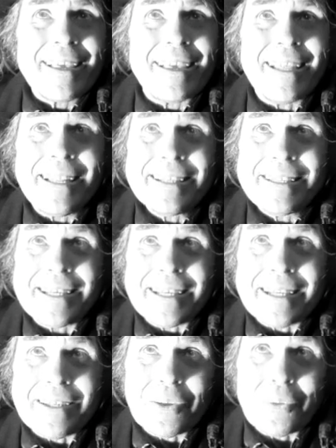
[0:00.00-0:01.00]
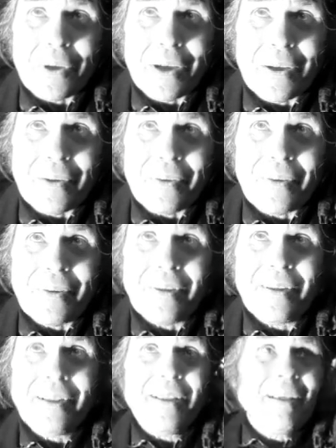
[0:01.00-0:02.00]
Guillotined, you know.
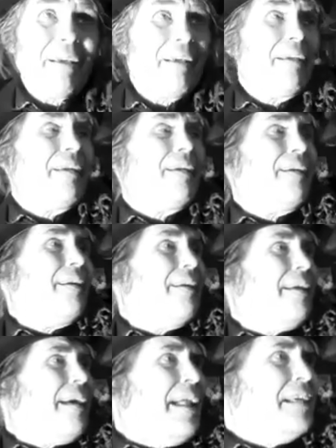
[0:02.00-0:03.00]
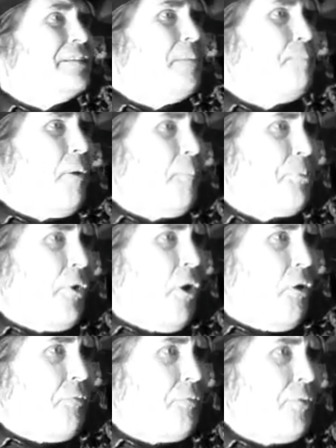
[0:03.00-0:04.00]
And as it popped
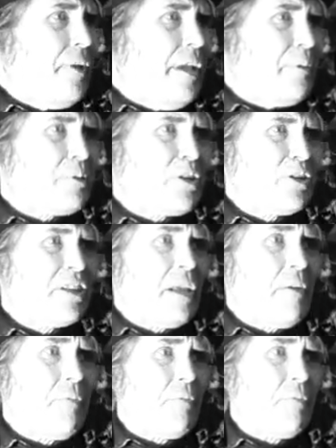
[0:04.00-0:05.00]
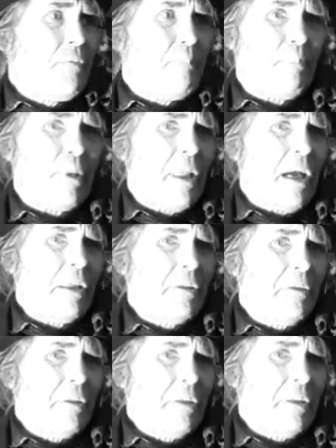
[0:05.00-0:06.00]
off, it was as if
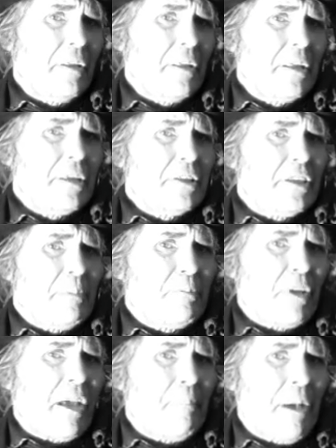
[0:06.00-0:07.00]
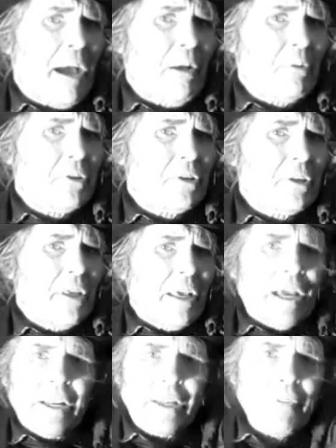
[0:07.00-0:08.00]
blood seemed to come out,
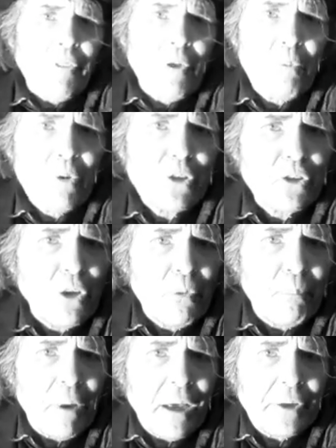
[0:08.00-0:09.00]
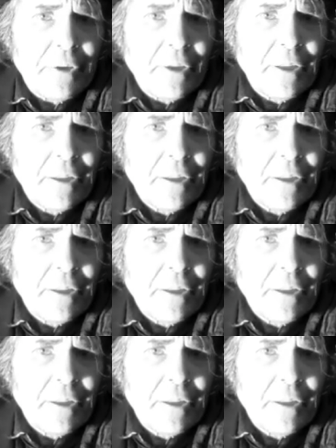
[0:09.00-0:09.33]
and yet there was no blood.